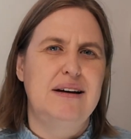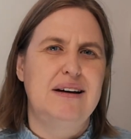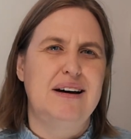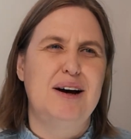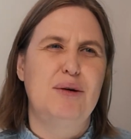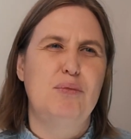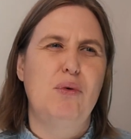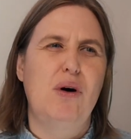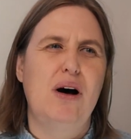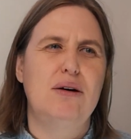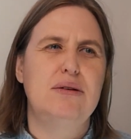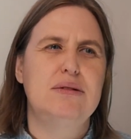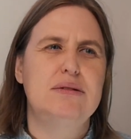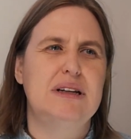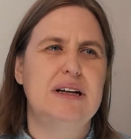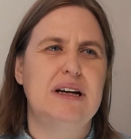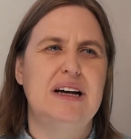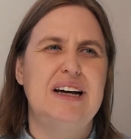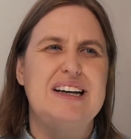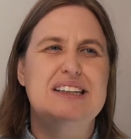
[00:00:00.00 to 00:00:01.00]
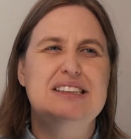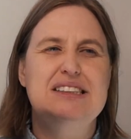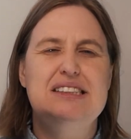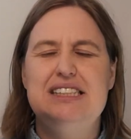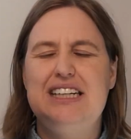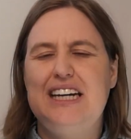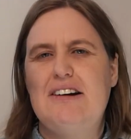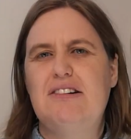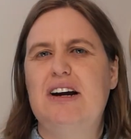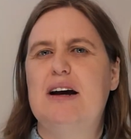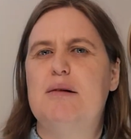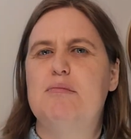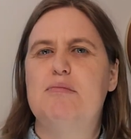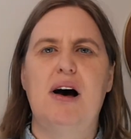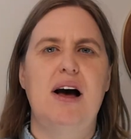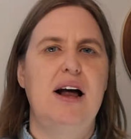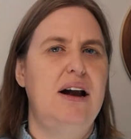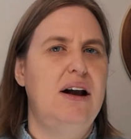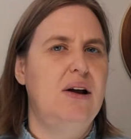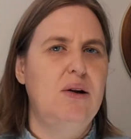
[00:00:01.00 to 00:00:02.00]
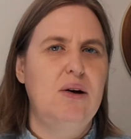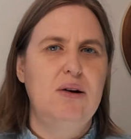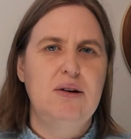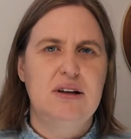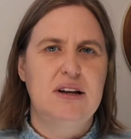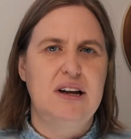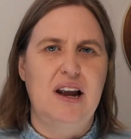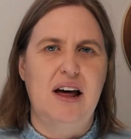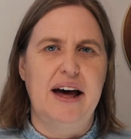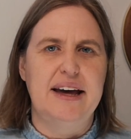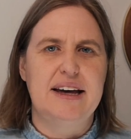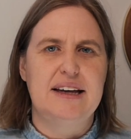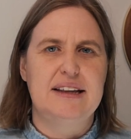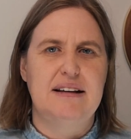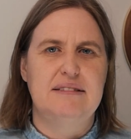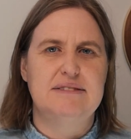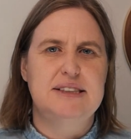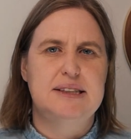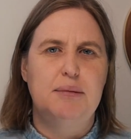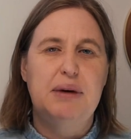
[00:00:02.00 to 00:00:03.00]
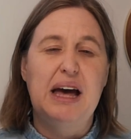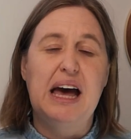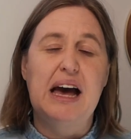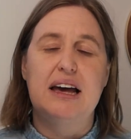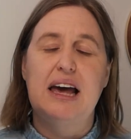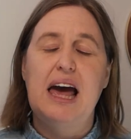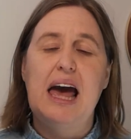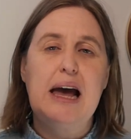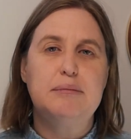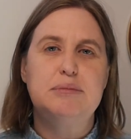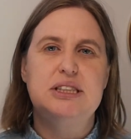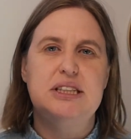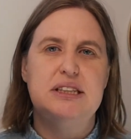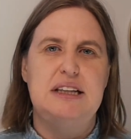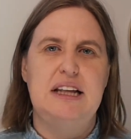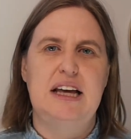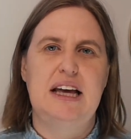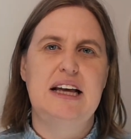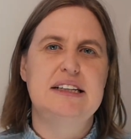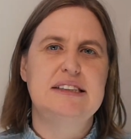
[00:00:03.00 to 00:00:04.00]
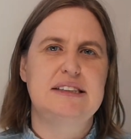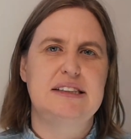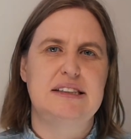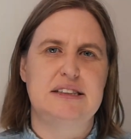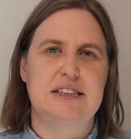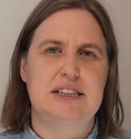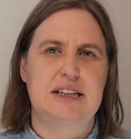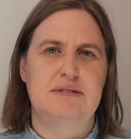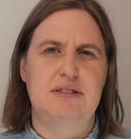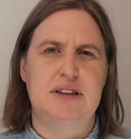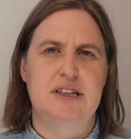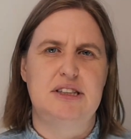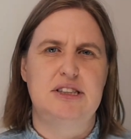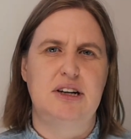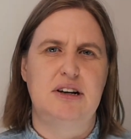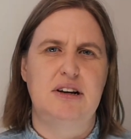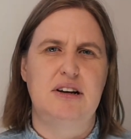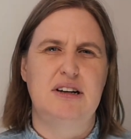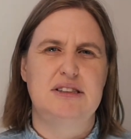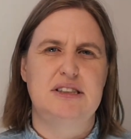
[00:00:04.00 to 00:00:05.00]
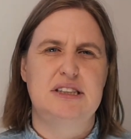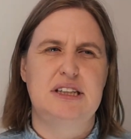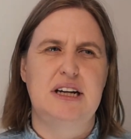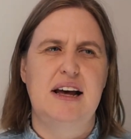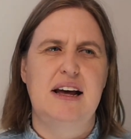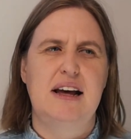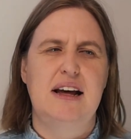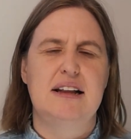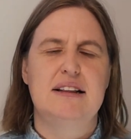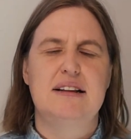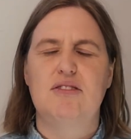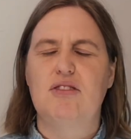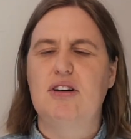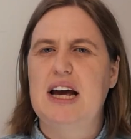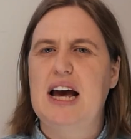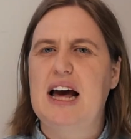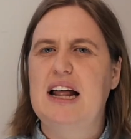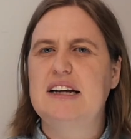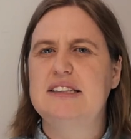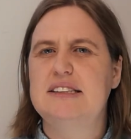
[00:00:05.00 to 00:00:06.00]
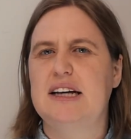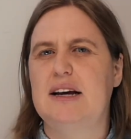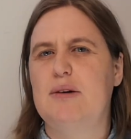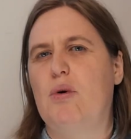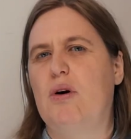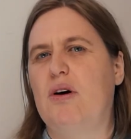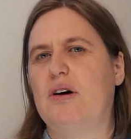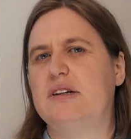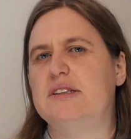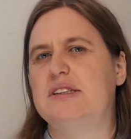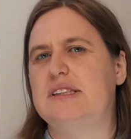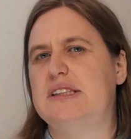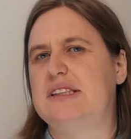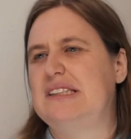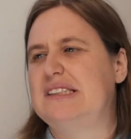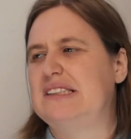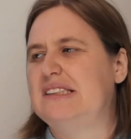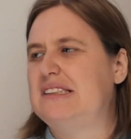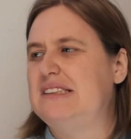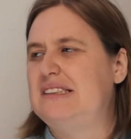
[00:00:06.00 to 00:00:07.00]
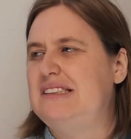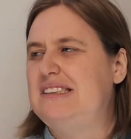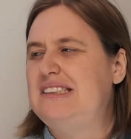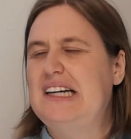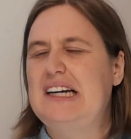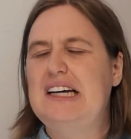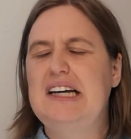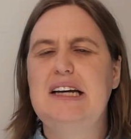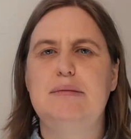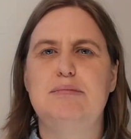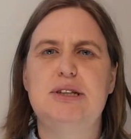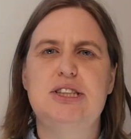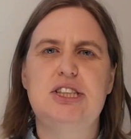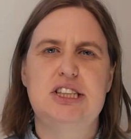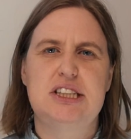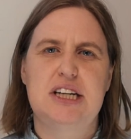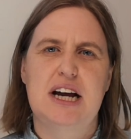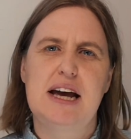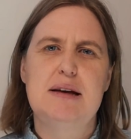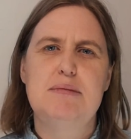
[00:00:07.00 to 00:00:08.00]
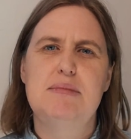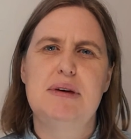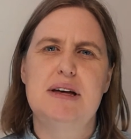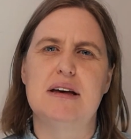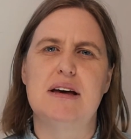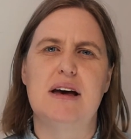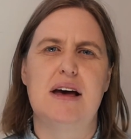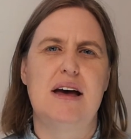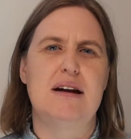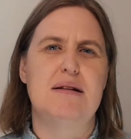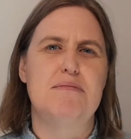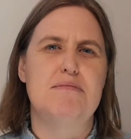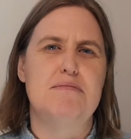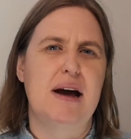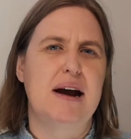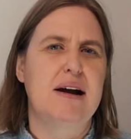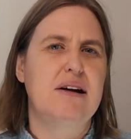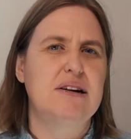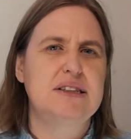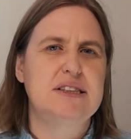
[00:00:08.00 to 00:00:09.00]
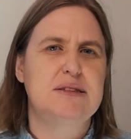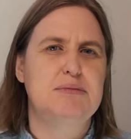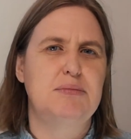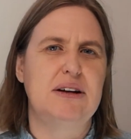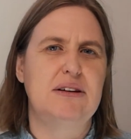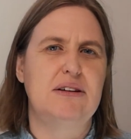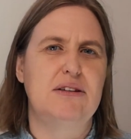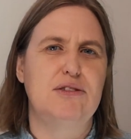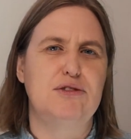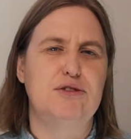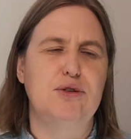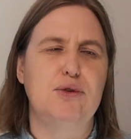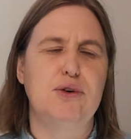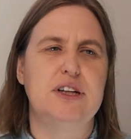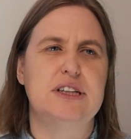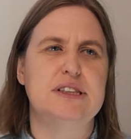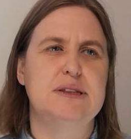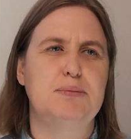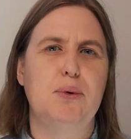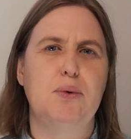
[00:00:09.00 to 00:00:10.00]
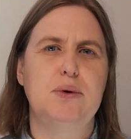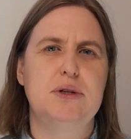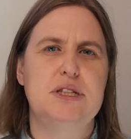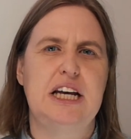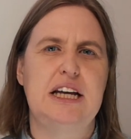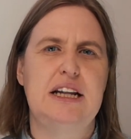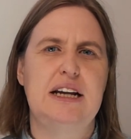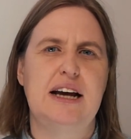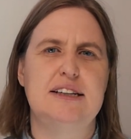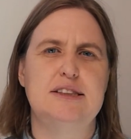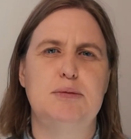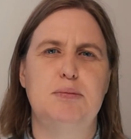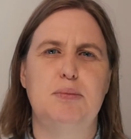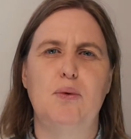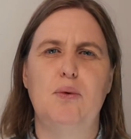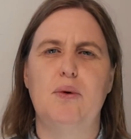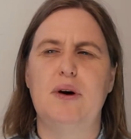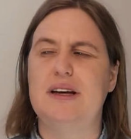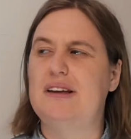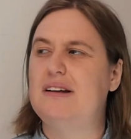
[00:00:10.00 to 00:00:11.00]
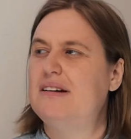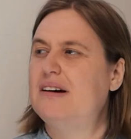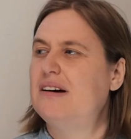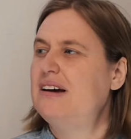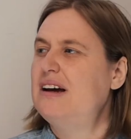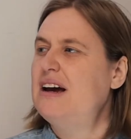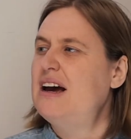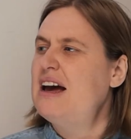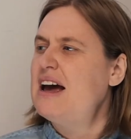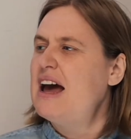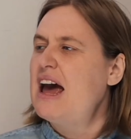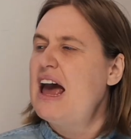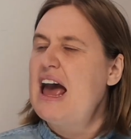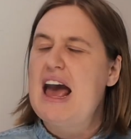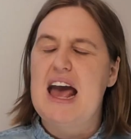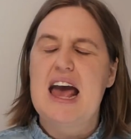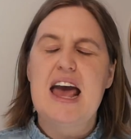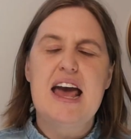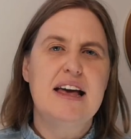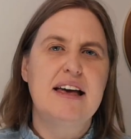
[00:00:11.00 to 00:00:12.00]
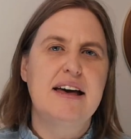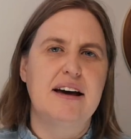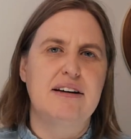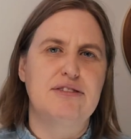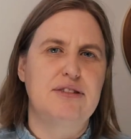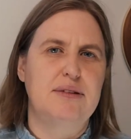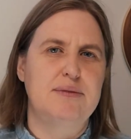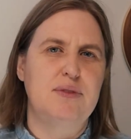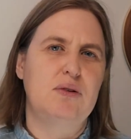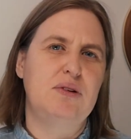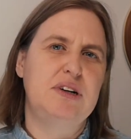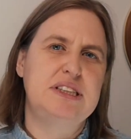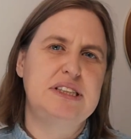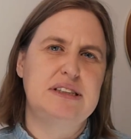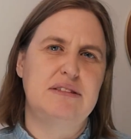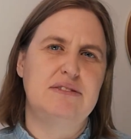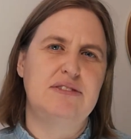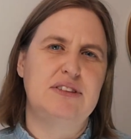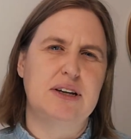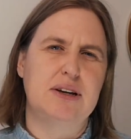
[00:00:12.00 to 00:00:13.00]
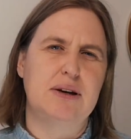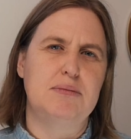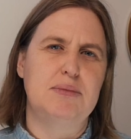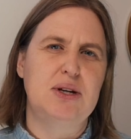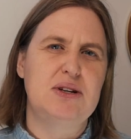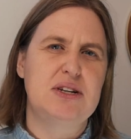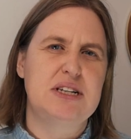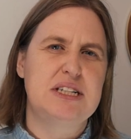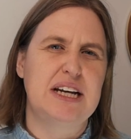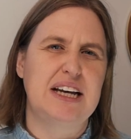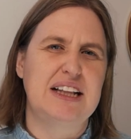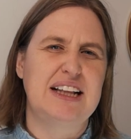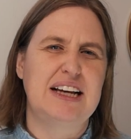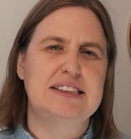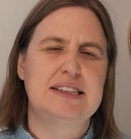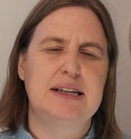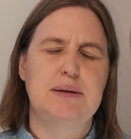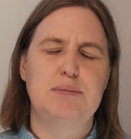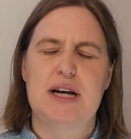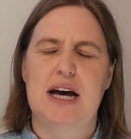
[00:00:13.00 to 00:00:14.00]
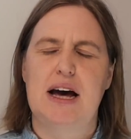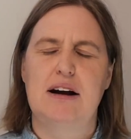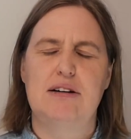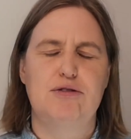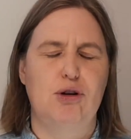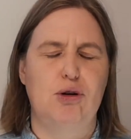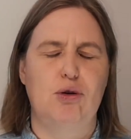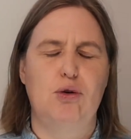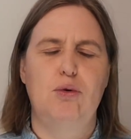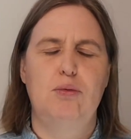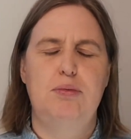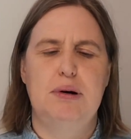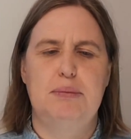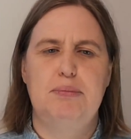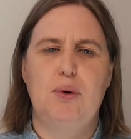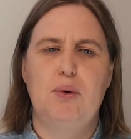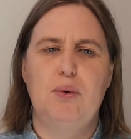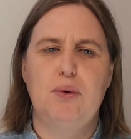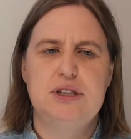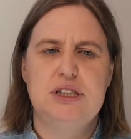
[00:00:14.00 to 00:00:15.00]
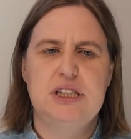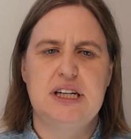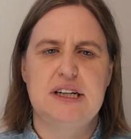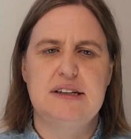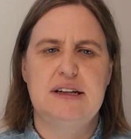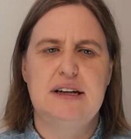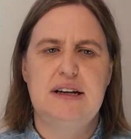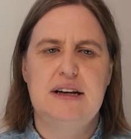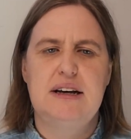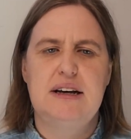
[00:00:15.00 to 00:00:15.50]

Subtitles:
And while the exterior might look like they've somehow captured the essence of the church, the reality was this deep shaming and embarrassment for this poor teenage boy, anger from the rest of the community that seemed out of all proportion